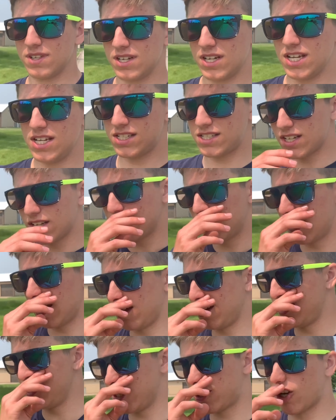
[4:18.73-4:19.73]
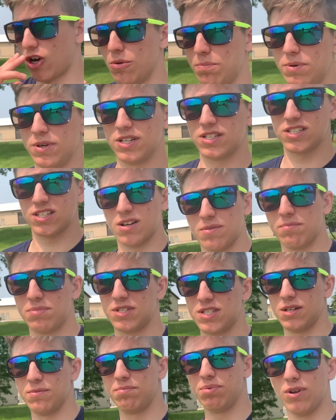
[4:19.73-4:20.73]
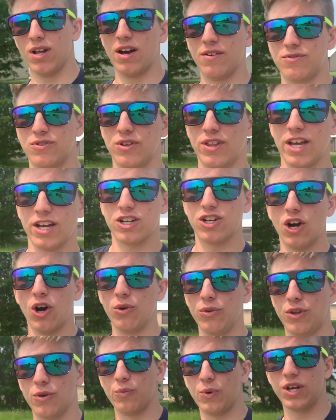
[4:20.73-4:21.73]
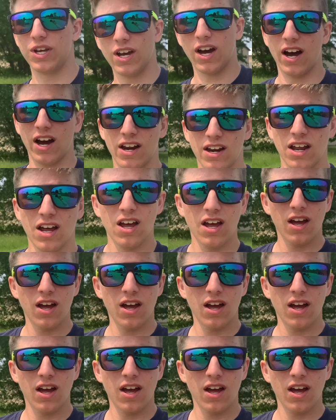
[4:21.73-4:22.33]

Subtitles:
He said that he's hoping it's something simple after that code that we got,